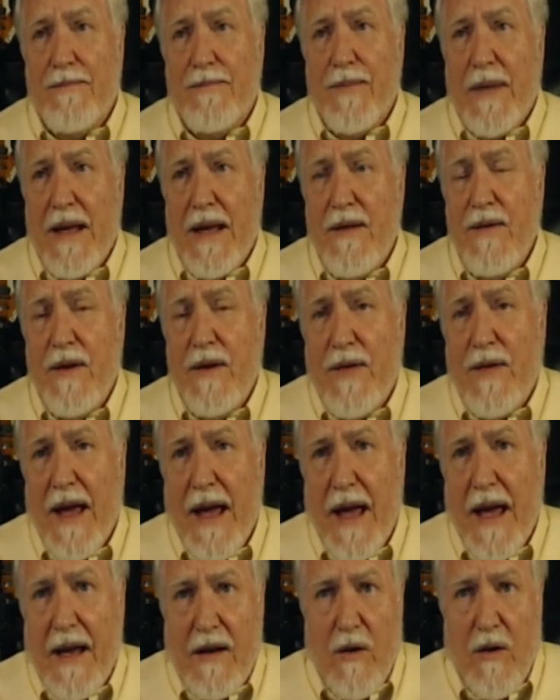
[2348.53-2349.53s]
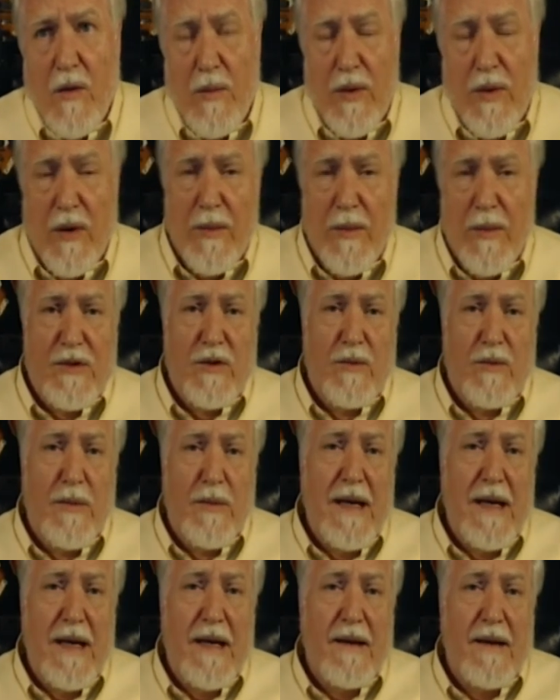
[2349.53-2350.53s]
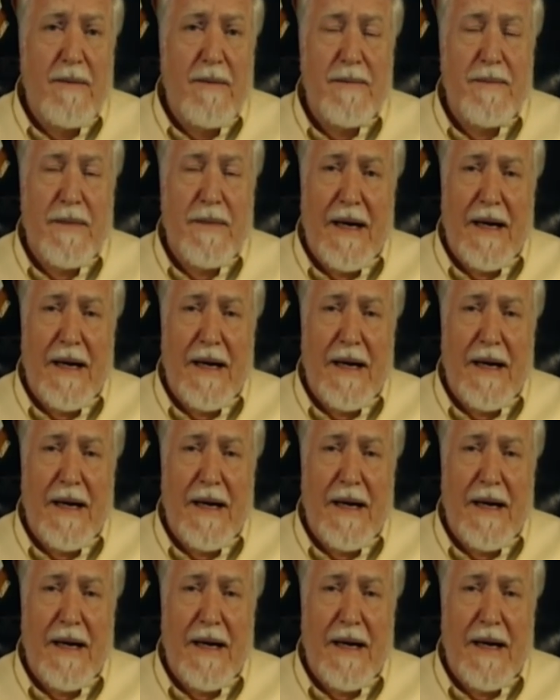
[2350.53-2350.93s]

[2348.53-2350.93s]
even if they had no purpose or meaning,